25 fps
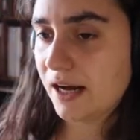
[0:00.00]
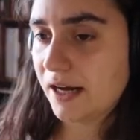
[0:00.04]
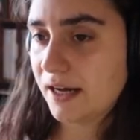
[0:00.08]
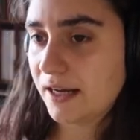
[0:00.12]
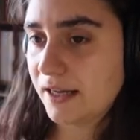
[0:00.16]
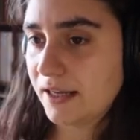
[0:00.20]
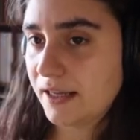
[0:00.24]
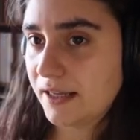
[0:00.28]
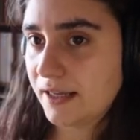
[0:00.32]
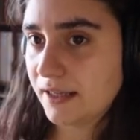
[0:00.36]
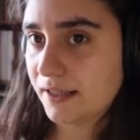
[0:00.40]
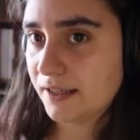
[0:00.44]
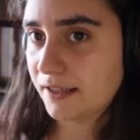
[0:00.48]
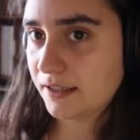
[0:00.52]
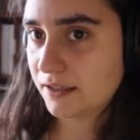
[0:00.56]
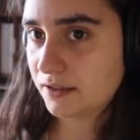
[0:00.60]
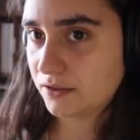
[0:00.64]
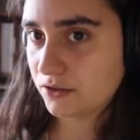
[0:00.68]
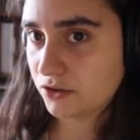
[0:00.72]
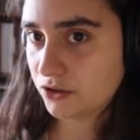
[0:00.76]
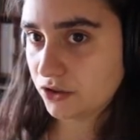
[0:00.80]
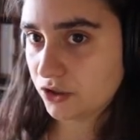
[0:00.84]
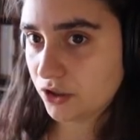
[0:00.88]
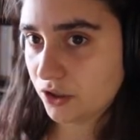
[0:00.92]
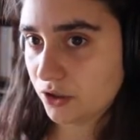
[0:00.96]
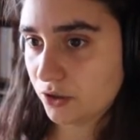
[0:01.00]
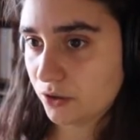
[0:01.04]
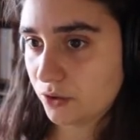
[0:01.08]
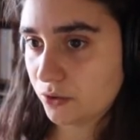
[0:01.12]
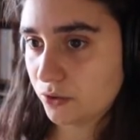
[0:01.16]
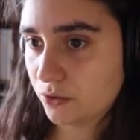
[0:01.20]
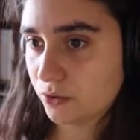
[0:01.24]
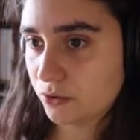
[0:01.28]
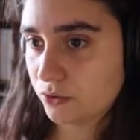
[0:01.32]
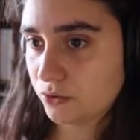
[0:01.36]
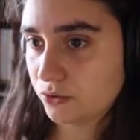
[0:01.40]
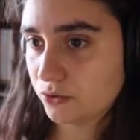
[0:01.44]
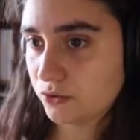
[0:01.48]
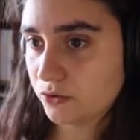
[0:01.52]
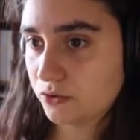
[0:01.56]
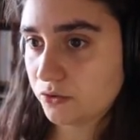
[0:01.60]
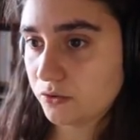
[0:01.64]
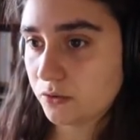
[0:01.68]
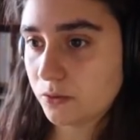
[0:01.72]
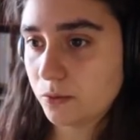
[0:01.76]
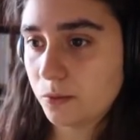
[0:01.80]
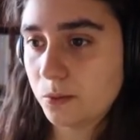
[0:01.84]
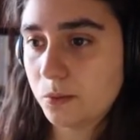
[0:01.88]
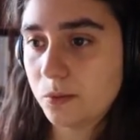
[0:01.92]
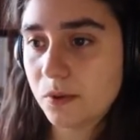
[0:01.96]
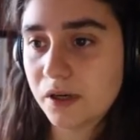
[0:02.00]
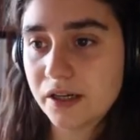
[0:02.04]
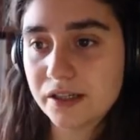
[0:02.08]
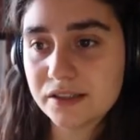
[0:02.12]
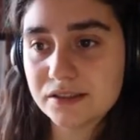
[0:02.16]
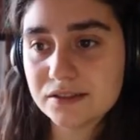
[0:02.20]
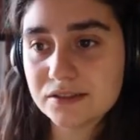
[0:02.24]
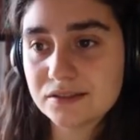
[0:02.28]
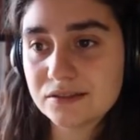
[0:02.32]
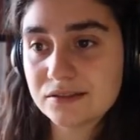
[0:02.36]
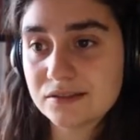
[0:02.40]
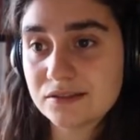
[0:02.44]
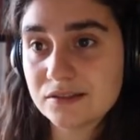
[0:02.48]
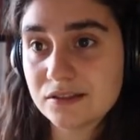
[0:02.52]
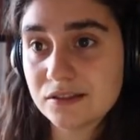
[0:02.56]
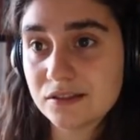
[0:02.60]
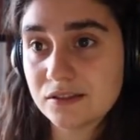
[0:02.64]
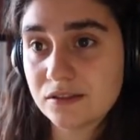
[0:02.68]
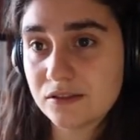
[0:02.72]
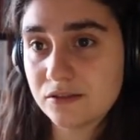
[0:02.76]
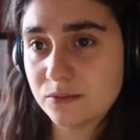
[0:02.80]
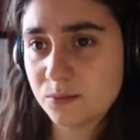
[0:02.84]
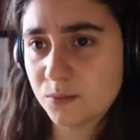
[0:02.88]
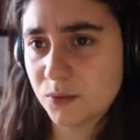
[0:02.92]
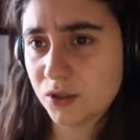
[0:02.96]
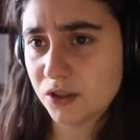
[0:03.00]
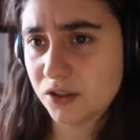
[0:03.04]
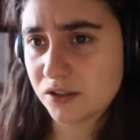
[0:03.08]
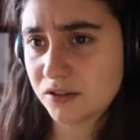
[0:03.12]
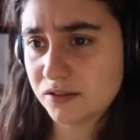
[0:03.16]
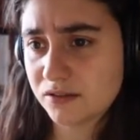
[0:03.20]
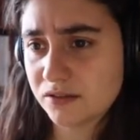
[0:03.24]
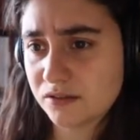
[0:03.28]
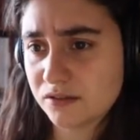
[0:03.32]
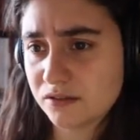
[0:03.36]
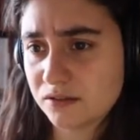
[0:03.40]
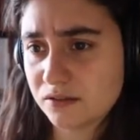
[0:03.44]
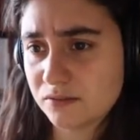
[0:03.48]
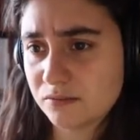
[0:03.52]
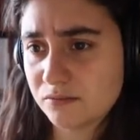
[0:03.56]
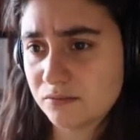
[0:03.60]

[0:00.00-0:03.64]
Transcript: I chose one of moss,